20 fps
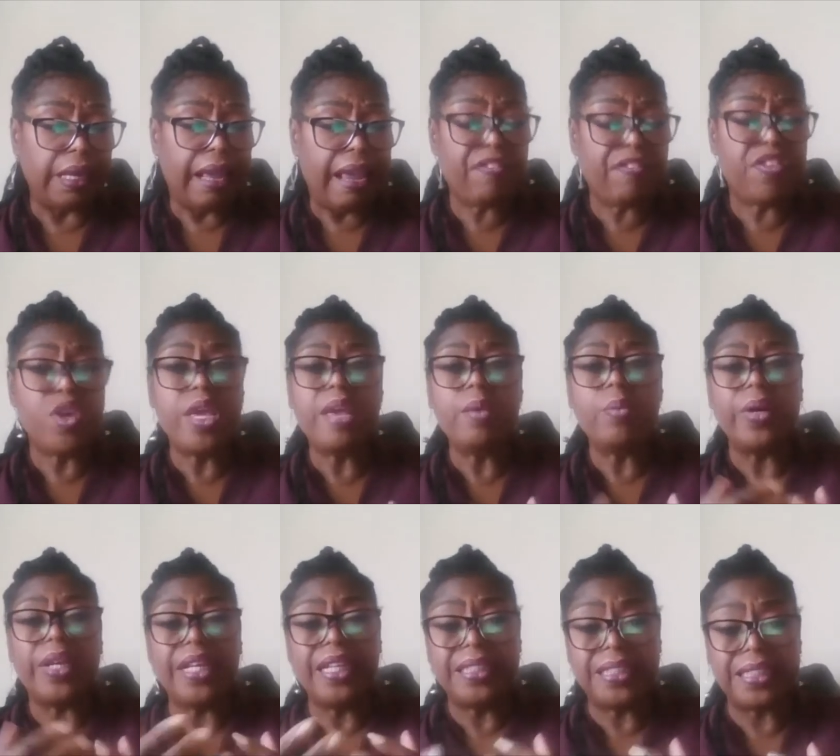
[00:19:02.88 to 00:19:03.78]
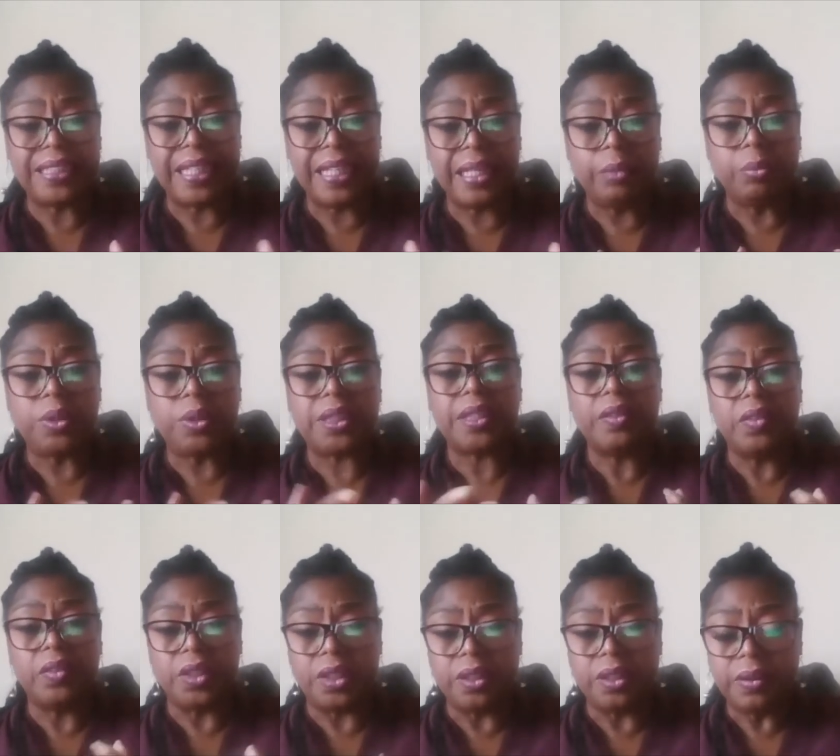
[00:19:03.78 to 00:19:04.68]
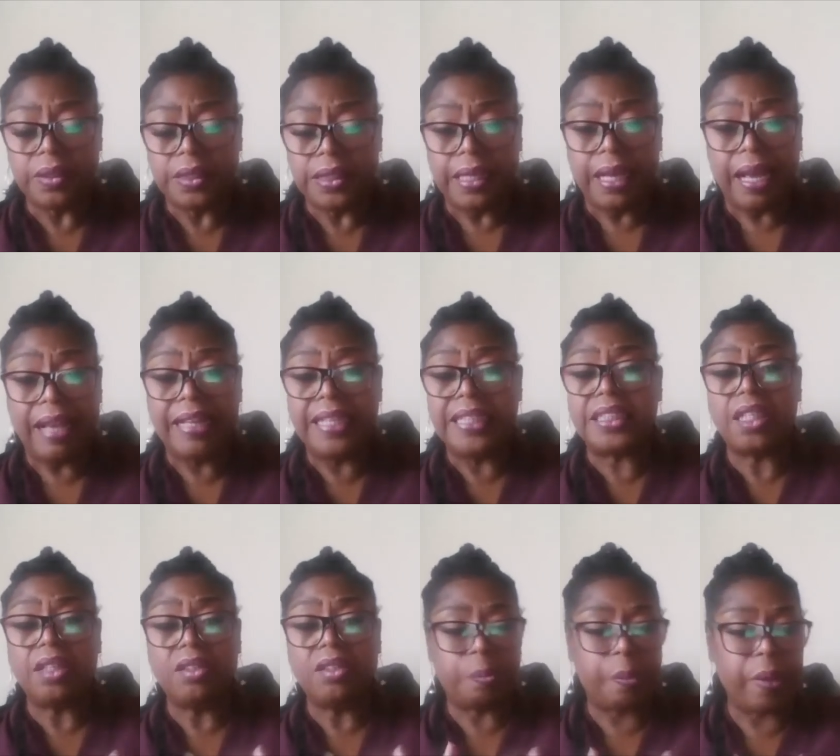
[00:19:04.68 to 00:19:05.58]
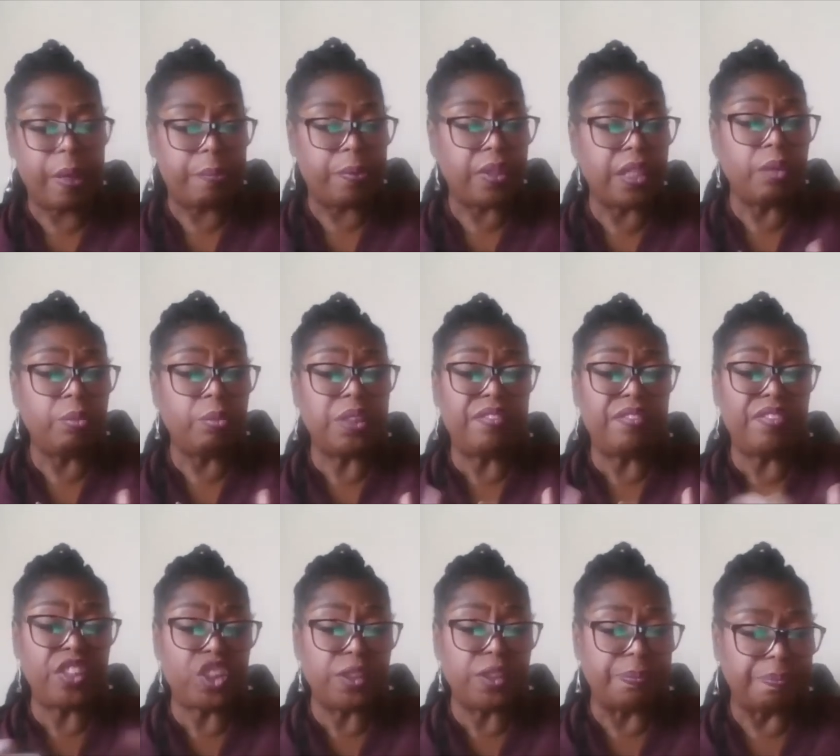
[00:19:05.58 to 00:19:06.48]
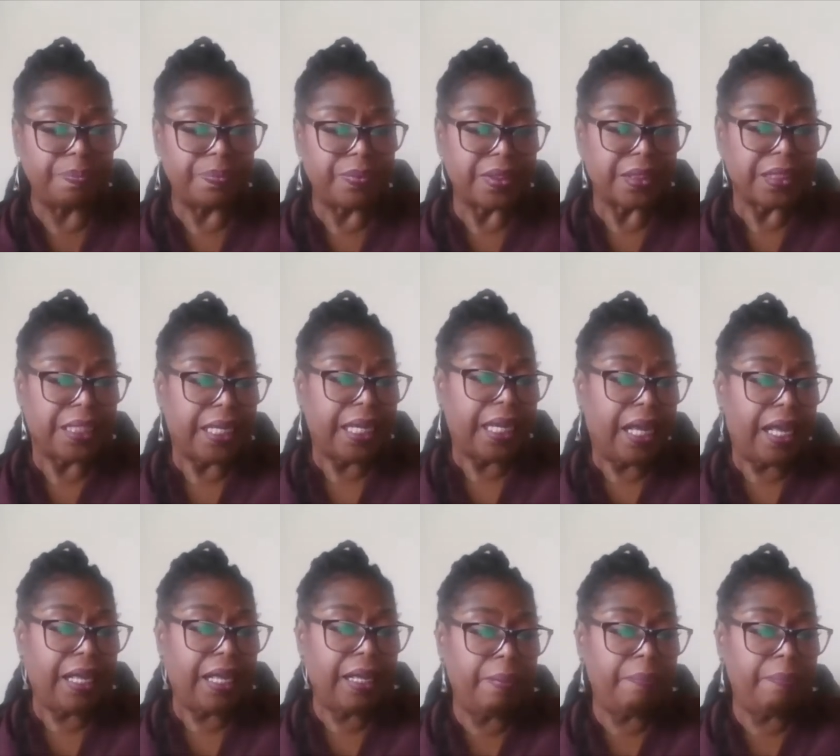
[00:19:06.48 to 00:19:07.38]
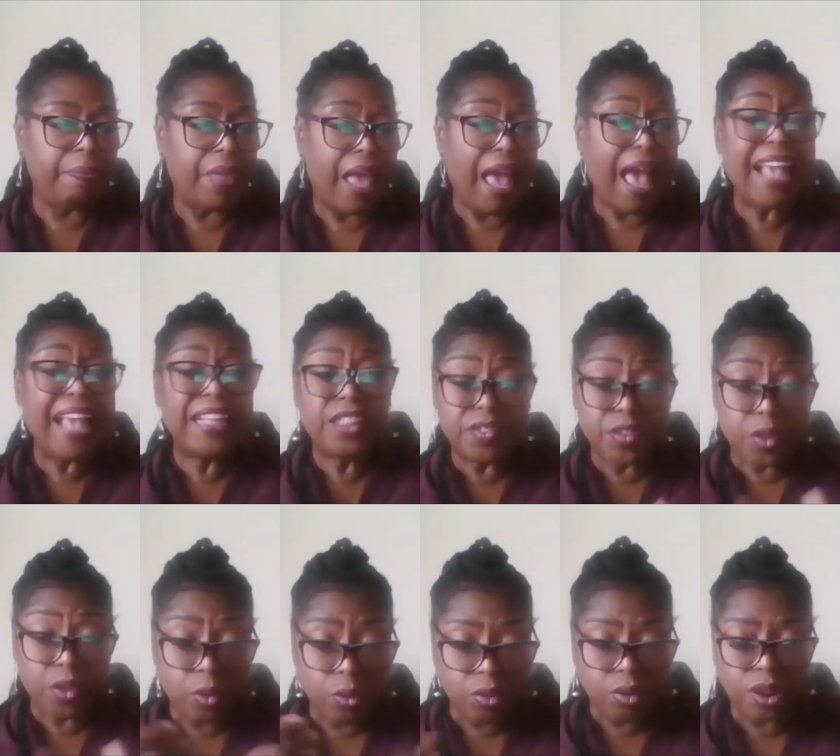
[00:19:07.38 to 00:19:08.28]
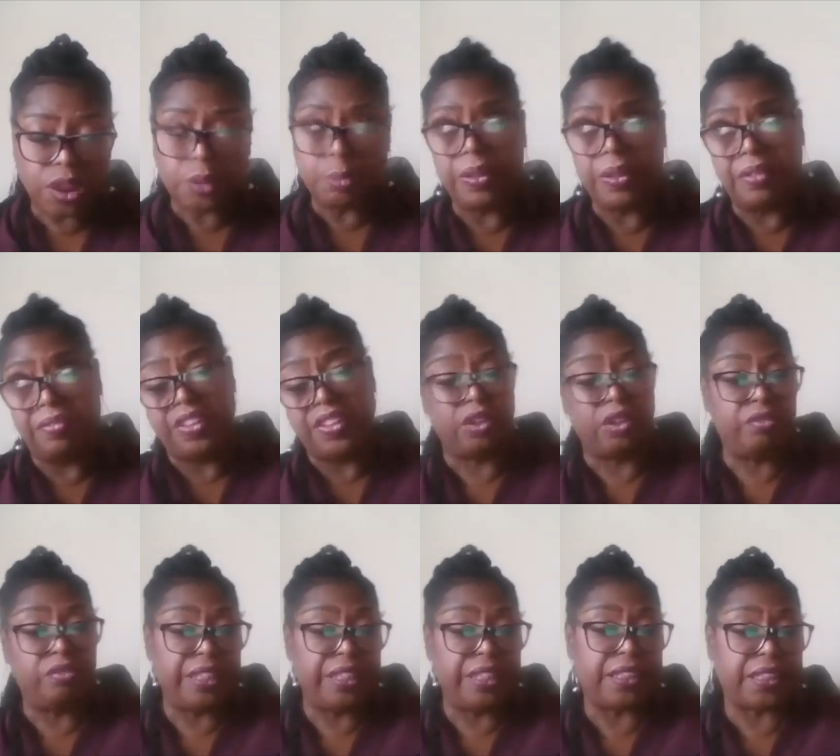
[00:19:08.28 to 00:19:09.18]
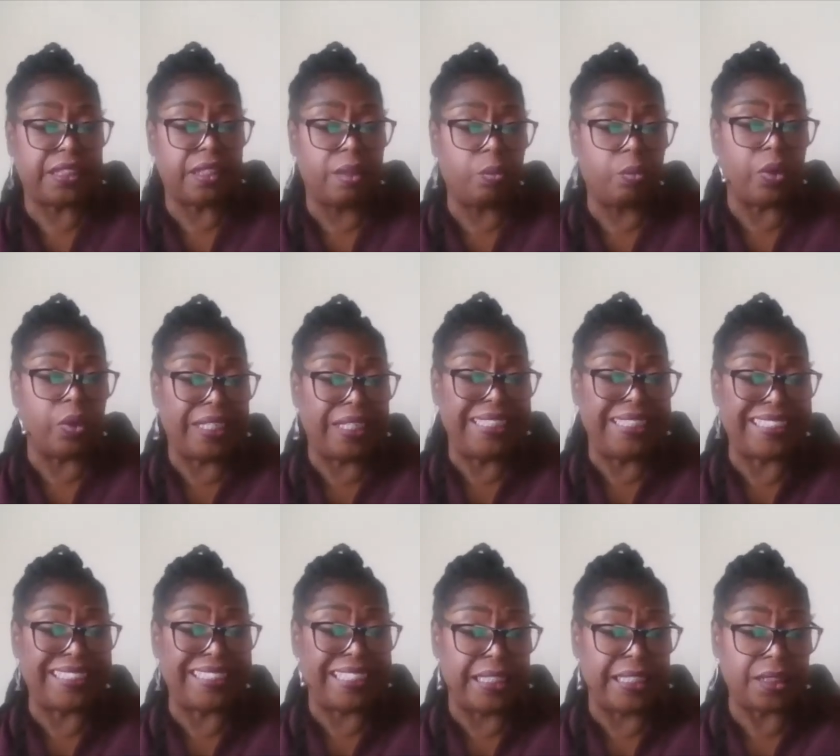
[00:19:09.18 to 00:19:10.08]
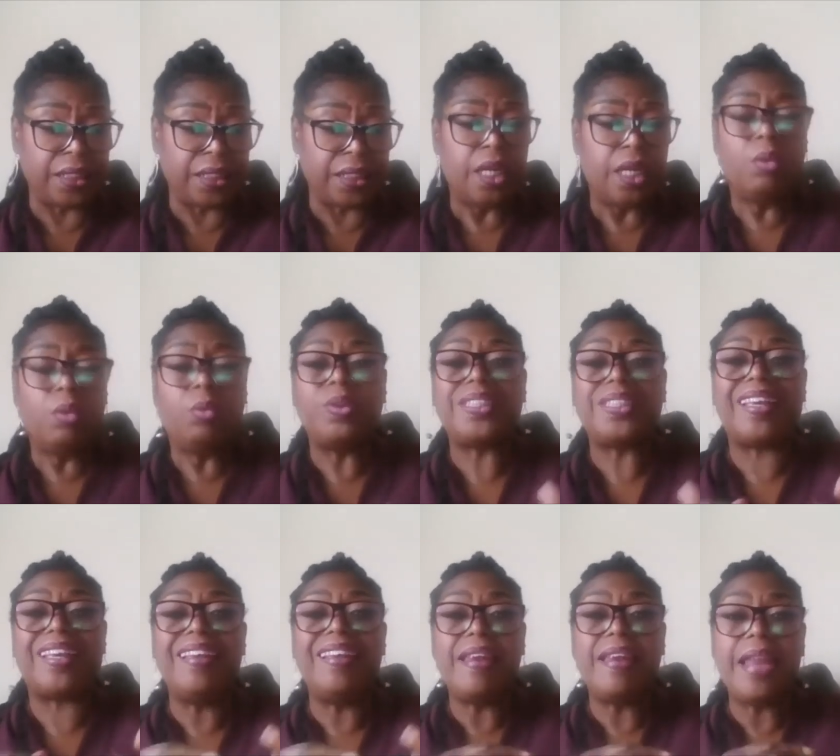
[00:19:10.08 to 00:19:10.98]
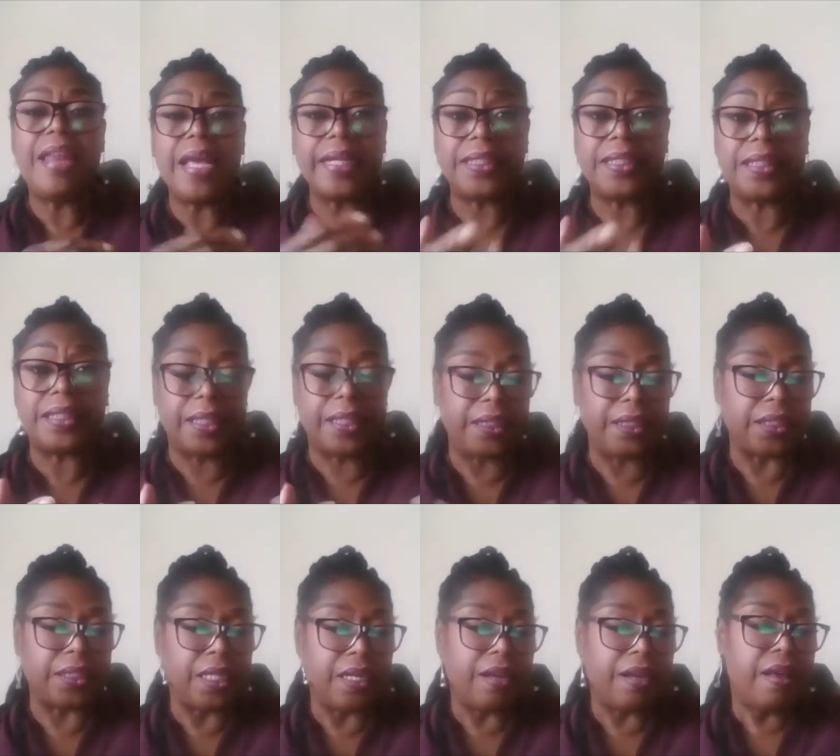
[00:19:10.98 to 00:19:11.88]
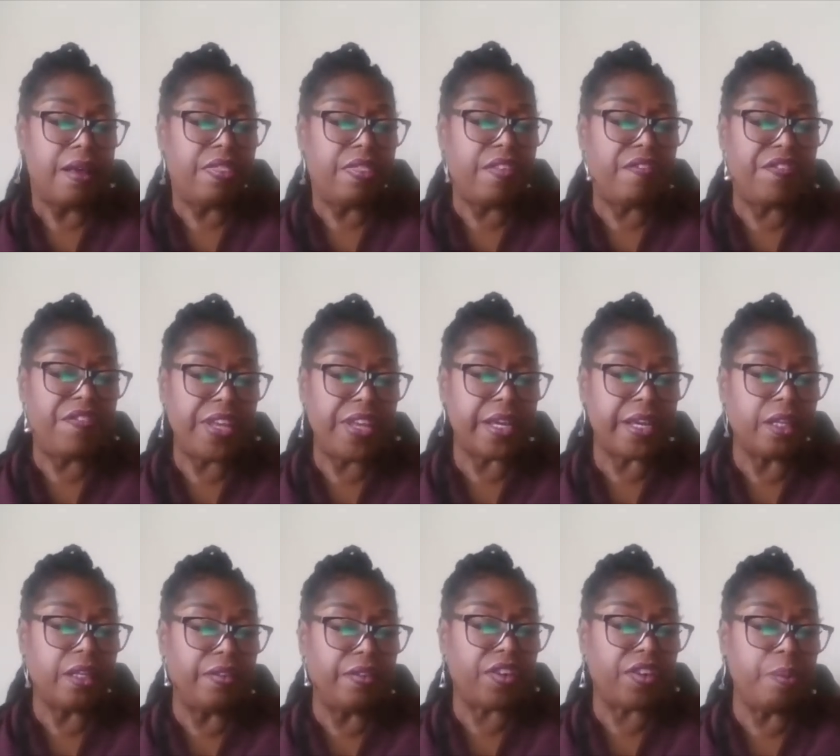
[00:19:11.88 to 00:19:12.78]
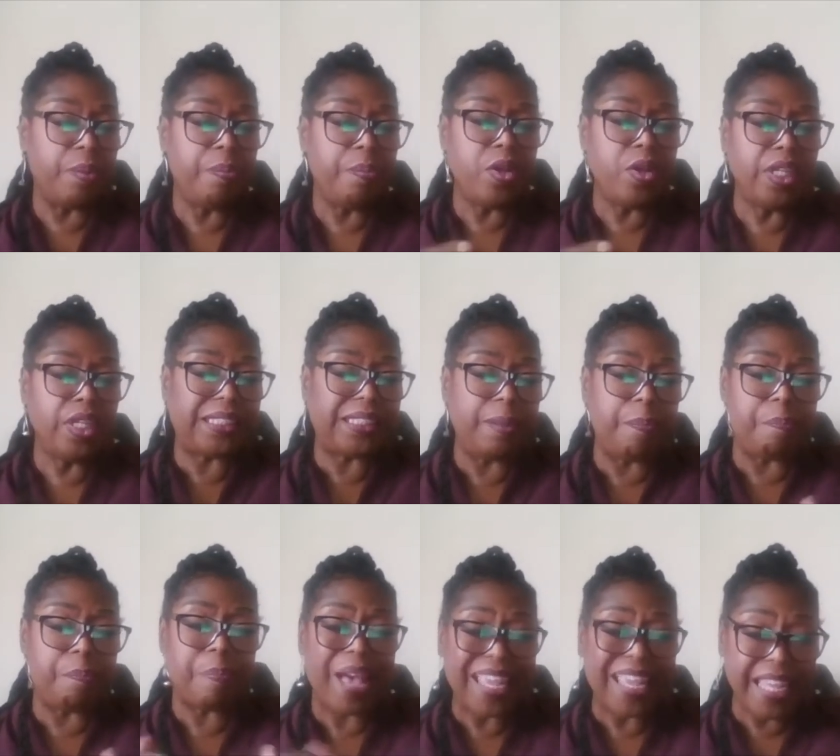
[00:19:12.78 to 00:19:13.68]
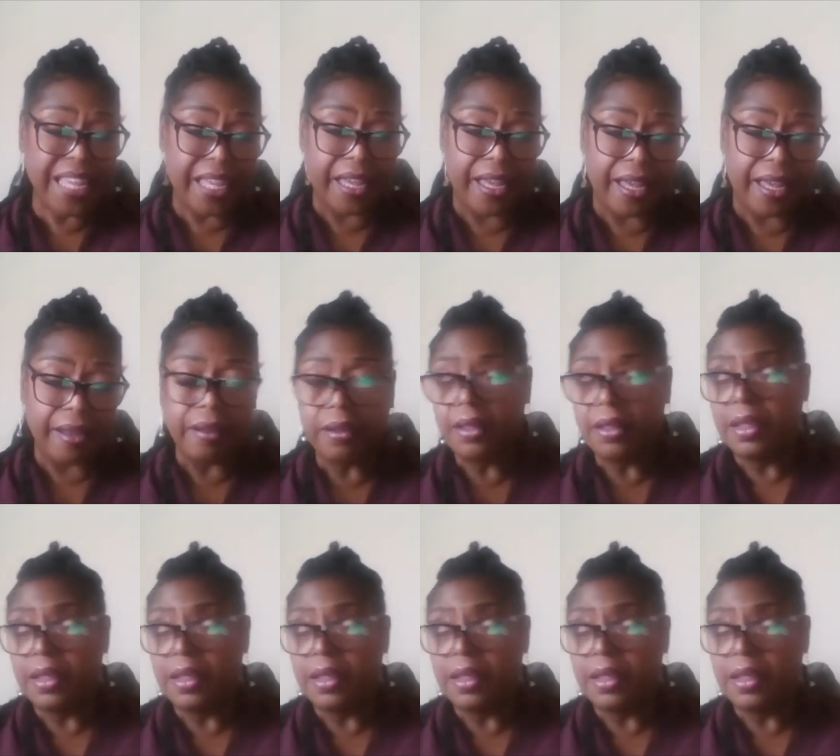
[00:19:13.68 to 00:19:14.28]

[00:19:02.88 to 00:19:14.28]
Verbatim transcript: If he were here today, he would tell you, and he tells people that it was a vision. Um, and of course, with Visionary Insight, what he did was connected the vehicle of community banking